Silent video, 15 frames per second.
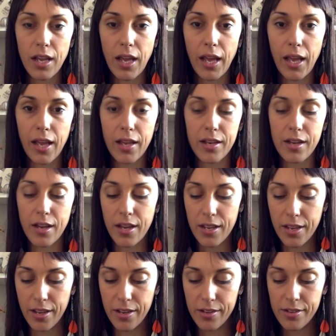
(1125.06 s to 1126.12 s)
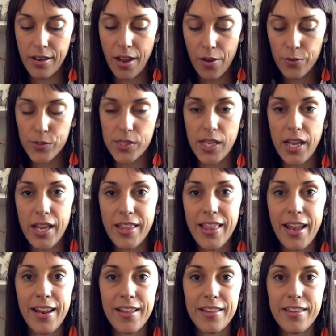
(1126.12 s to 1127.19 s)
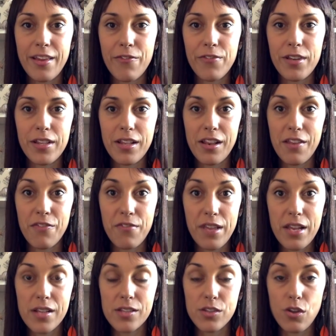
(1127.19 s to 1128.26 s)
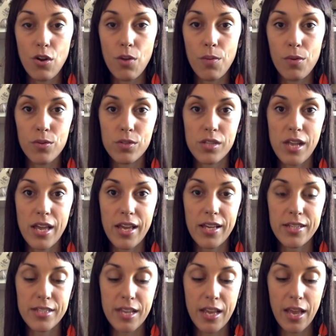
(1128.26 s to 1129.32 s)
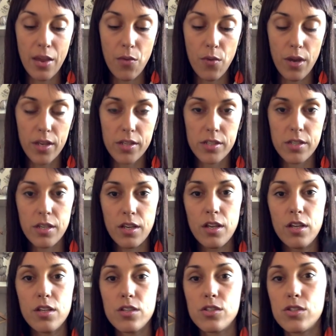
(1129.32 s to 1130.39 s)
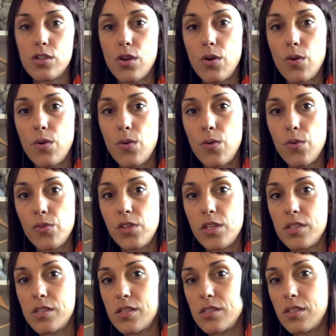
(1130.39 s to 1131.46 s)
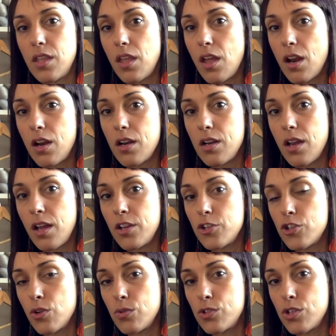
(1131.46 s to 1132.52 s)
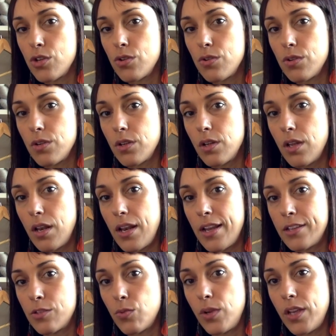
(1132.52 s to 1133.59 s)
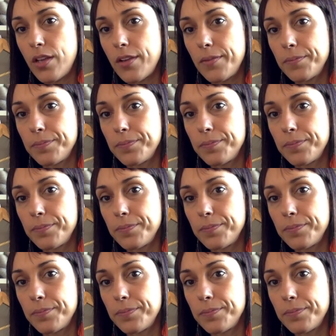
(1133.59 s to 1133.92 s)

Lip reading: and I can now say that it definitely feels almost like a DK weight. So this is the yarn I showed you last week.